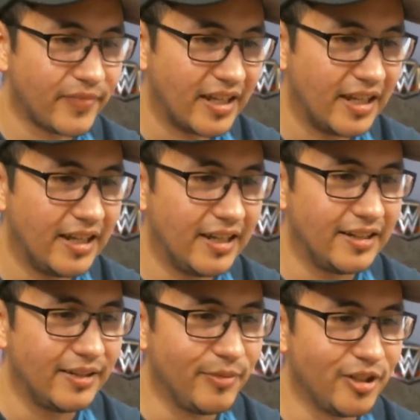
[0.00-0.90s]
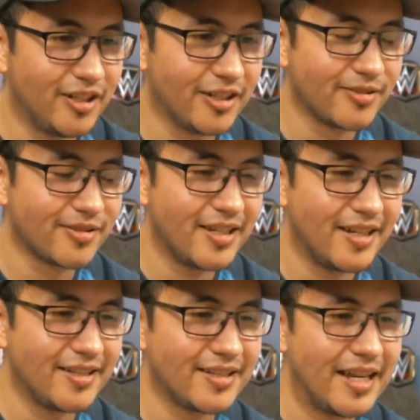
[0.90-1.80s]
And Mill Hustle
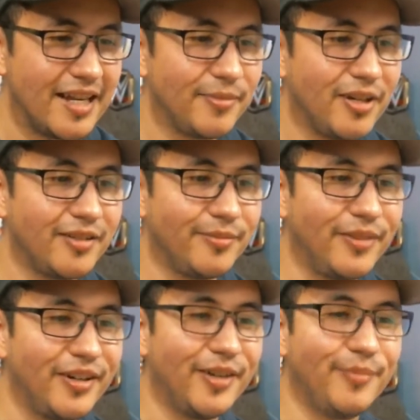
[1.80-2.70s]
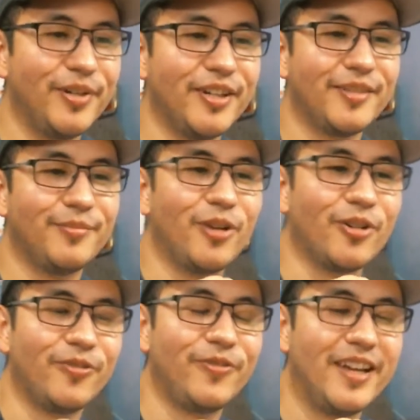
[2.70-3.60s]
says, and I'm not a big
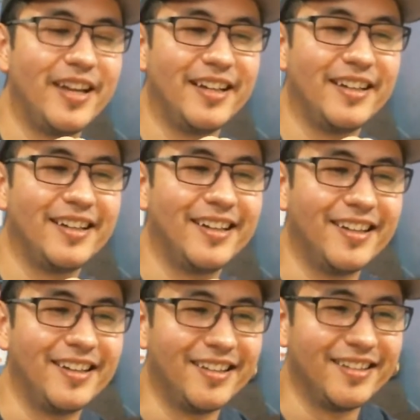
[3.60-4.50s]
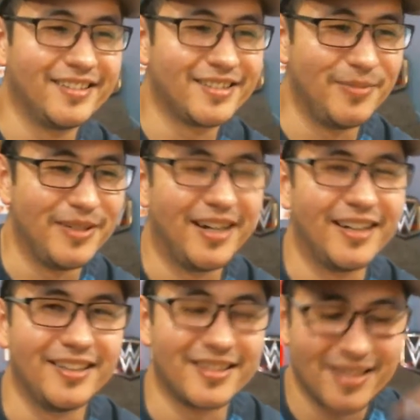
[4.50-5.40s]
Moto fan, to be
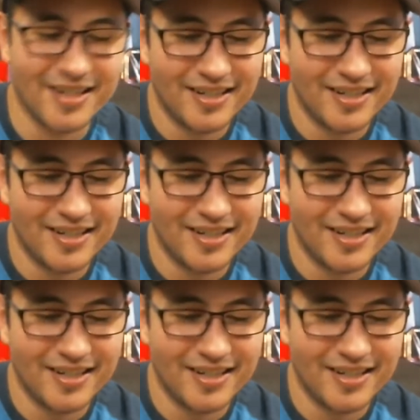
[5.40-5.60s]
honest.